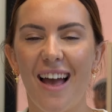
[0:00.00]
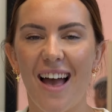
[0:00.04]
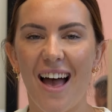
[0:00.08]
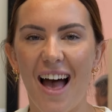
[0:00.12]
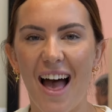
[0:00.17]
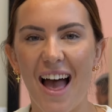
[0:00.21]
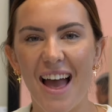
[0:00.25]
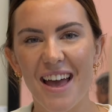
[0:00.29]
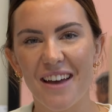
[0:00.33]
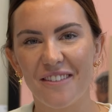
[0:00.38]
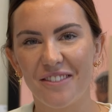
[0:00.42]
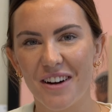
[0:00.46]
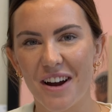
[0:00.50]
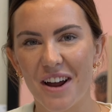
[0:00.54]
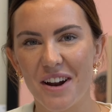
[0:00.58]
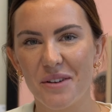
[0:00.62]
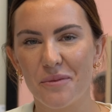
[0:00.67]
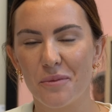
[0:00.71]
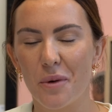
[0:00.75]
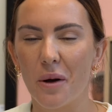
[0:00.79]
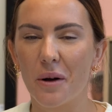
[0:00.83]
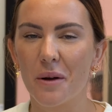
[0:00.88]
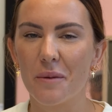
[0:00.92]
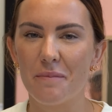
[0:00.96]
Hi everyone
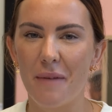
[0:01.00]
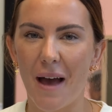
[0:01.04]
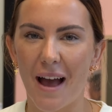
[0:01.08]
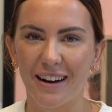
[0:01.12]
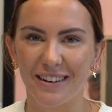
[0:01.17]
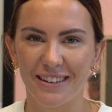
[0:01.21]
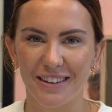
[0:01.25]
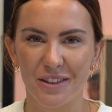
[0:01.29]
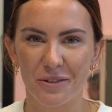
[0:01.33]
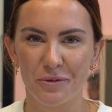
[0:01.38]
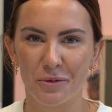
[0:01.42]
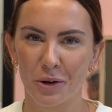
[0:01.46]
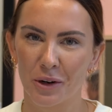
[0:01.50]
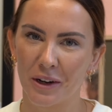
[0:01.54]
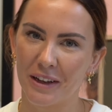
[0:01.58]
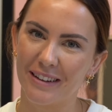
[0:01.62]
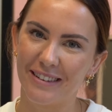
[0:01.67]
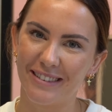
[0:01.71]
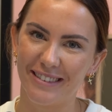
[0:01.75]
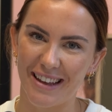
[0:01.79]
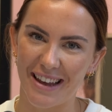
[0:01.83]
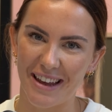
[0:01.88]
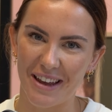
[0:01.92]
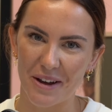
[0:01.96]
and welcome back to the Rookie
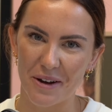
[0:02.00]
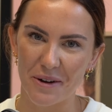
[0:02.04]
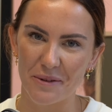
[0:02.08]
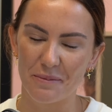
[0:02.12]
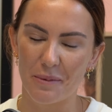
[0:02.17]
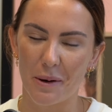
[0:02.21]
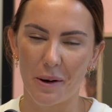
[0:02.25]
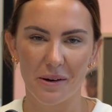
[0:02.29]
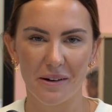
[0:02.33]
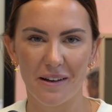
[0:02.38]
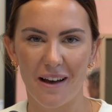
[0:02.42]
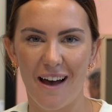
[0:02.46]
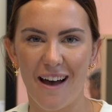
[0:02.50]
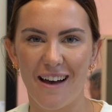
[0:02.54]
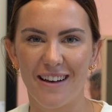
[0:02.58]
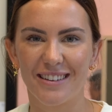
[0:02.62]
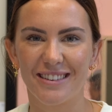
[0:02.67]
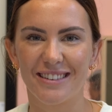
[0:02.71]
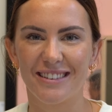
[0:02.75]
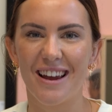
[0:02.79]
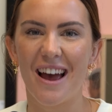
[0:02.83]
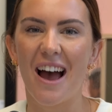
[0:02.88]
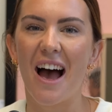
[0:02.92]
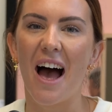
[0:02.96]
CEO podcast.